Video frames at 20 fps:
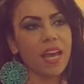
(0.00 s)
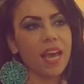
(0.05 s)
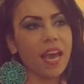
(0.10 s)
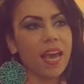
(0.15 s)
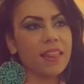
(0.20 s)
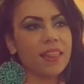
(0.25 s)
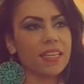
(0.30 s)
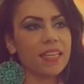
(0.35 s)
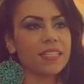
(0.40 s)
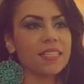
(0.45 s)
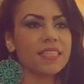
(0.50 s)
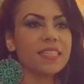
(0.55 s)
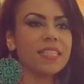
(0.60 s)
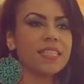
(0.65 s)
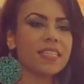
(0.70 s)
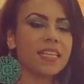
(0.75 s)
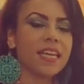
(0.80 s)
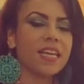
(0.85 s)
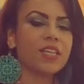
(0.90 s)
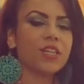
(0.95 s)
And this
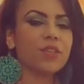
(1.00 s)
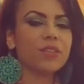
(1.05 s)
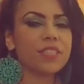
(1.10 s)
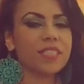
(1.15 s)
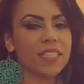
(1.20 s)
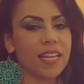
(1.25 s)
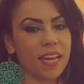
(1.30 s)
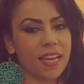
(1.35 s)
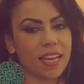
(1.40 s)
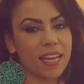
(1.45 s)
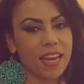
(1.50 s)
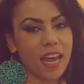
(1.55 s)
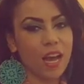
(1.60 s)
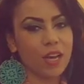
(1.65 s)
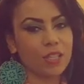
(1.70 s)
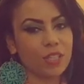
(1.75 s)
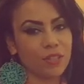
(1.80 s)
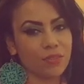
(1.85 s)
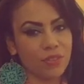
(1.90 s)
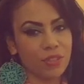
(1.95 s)
is in your second
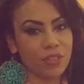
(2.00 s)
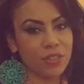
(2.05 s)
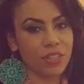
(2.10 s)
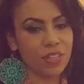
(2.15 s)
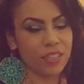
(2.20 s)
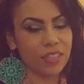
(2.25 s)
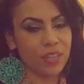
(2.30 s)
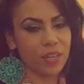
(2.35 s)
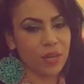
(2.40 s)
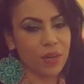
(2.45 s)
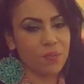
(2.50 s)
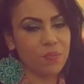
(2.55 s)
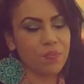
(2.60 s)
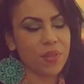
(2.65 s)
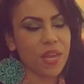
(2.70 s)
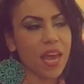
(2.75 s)
house of earned income.